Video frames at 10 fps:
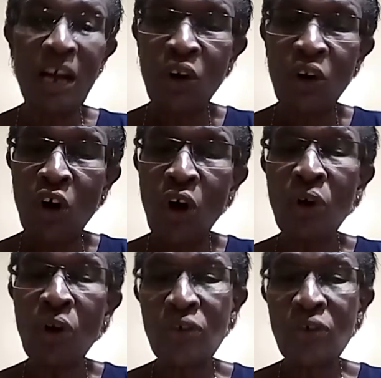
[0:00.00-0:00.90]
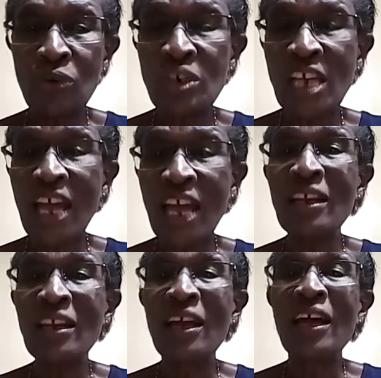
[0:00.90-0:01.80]
Cocutain,
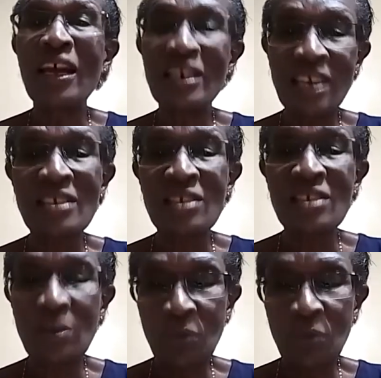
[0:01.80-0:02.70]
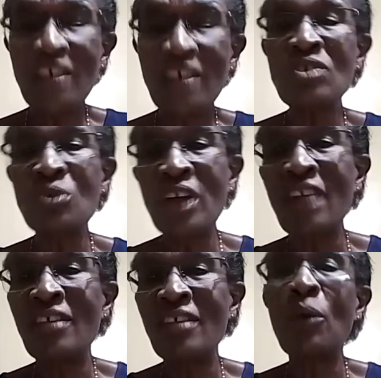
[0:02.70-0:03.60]
it is working
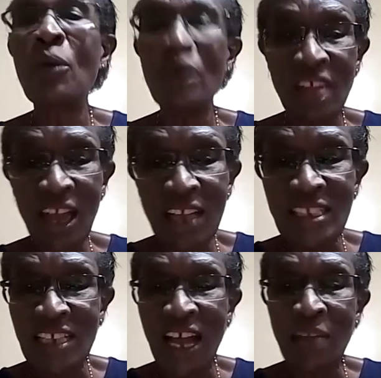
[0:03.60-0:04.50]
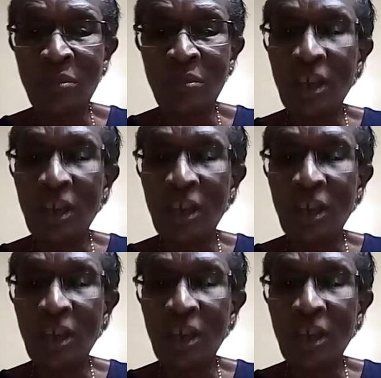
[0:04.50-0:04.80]
together with the enzyme